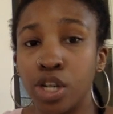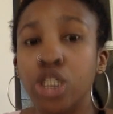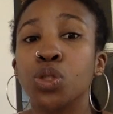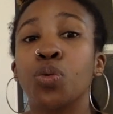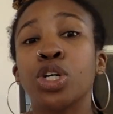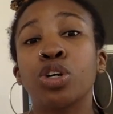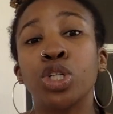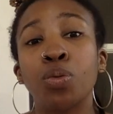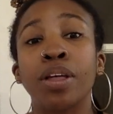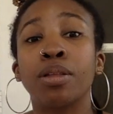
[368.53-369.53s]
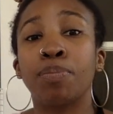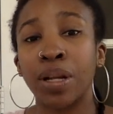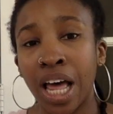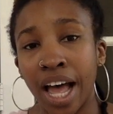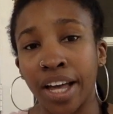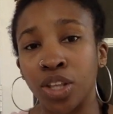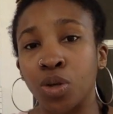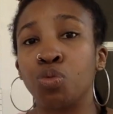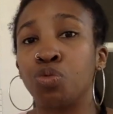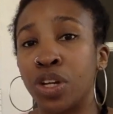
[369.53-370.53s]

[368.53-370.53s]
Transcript: So when you're doing the plot, you